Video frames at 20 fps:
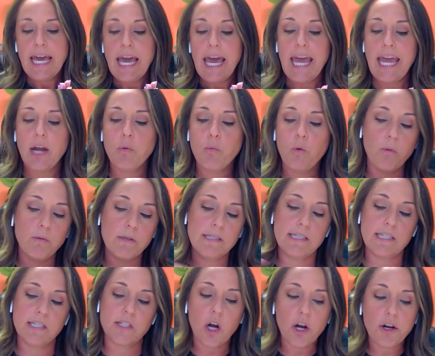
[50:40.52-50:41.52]
And what was
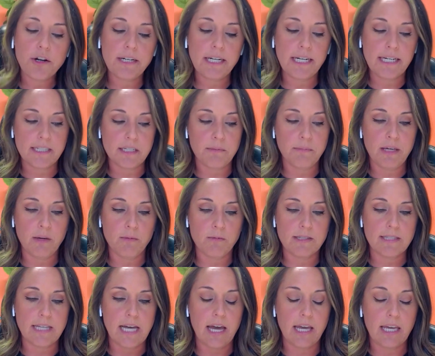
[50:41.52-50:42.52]
disheartening to me
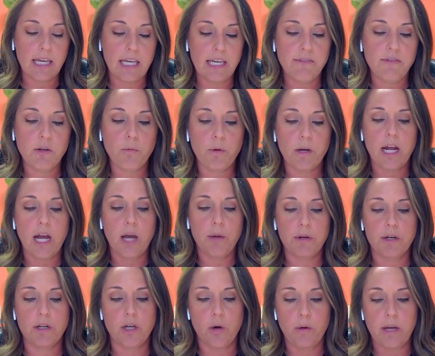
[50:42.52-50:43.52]
was that even when I
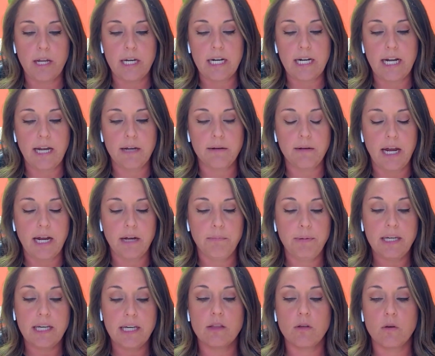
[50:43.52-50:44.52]
would go in and I'd
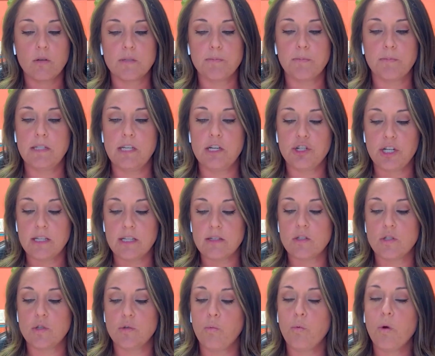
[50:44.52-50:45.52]
be in those positions
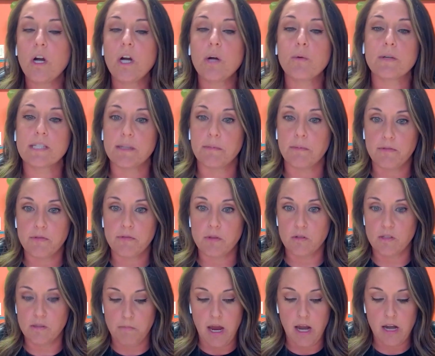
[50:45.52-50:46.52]
to work with some of
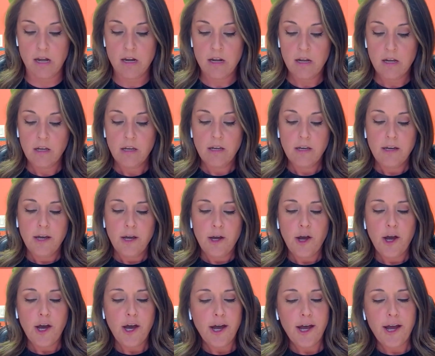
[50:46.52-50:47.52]
those men,
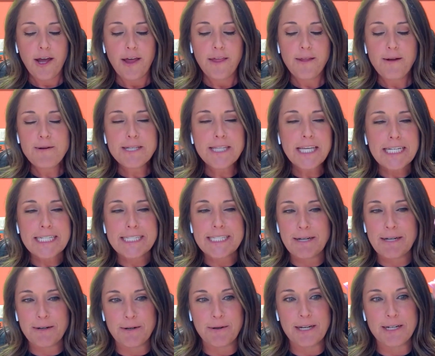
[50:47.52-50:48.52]
there was like
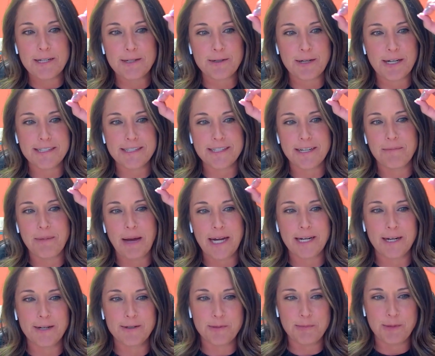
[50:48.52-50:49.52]
zero interest on my
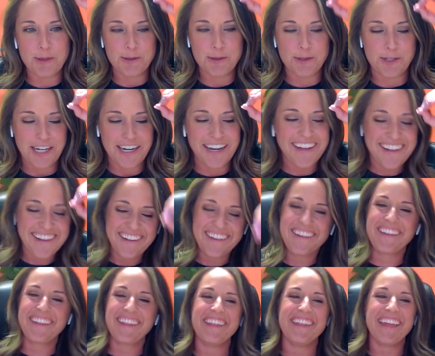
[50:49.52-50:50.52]
contribution.
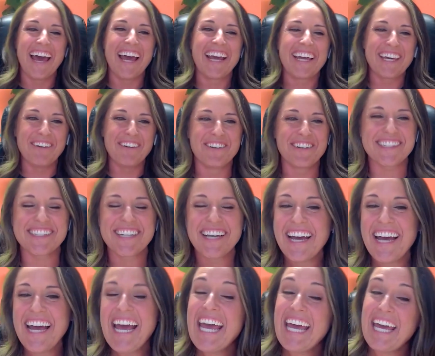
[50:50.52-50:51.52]
Like
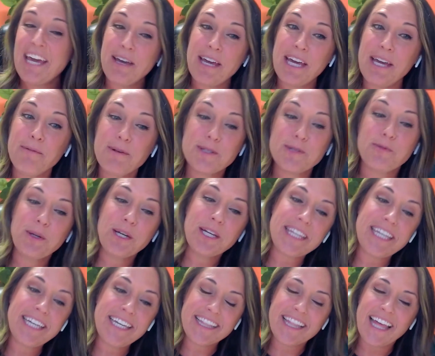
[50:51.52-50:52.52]
it was
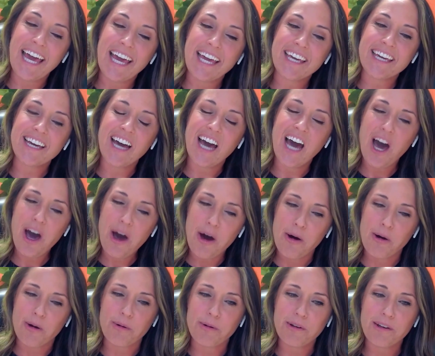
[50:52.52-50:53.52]
really like,
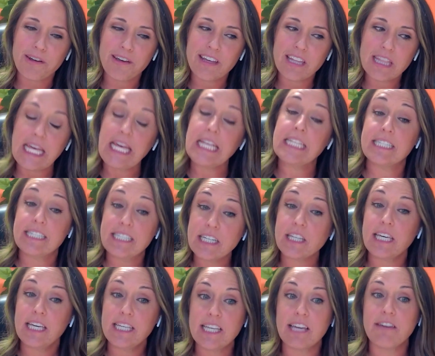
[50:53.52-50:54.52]
oh, it
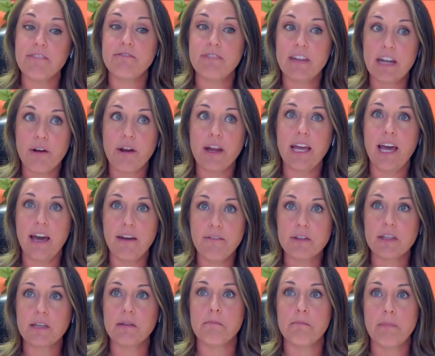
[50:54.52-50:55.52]
still is a very
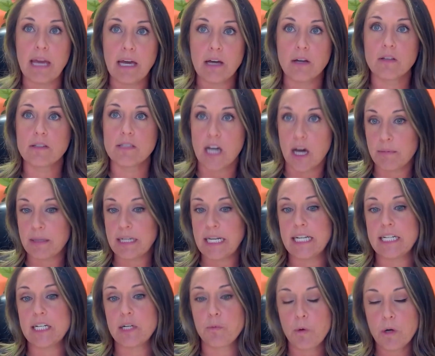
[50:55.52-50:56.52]
heavily
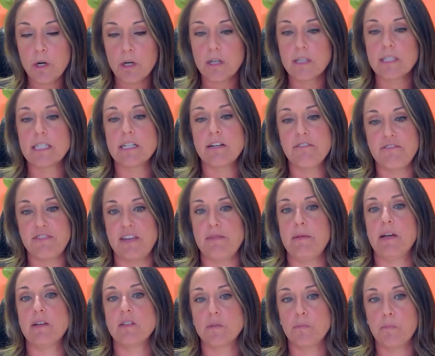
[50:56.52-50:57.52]
male-dominated world in a
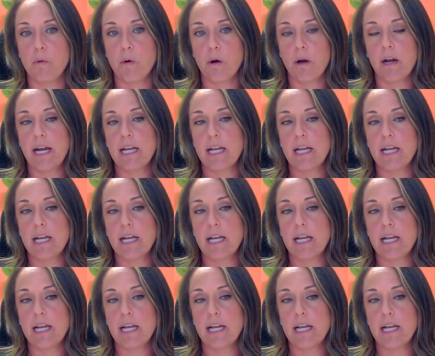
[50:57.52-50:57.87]
female sport.